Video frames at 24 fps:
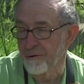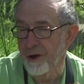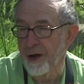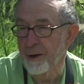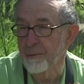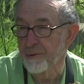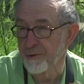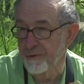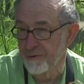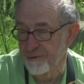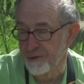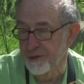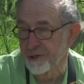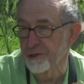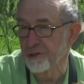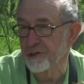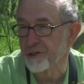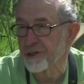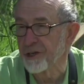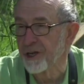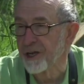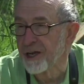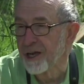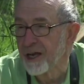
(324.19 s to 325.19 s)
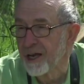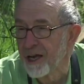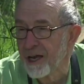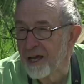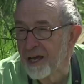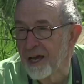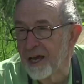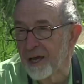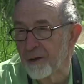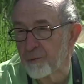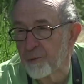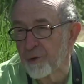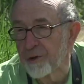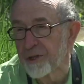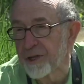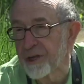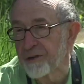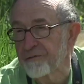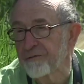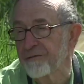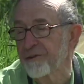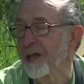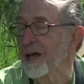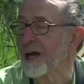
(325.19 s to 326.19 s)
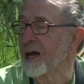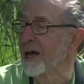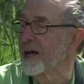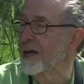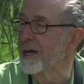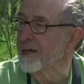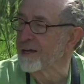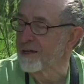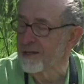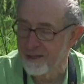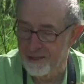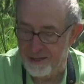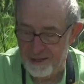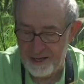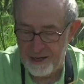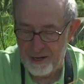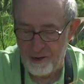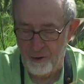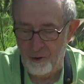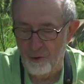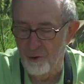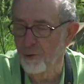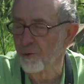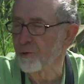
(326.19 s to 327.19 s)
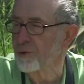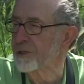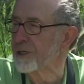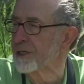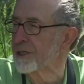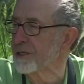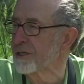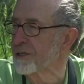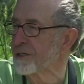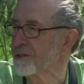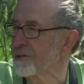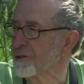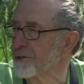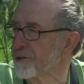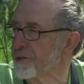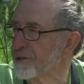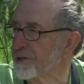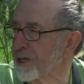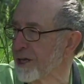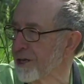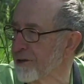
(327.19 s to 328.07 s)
Grab a fish, and when they fly, they hold it so it's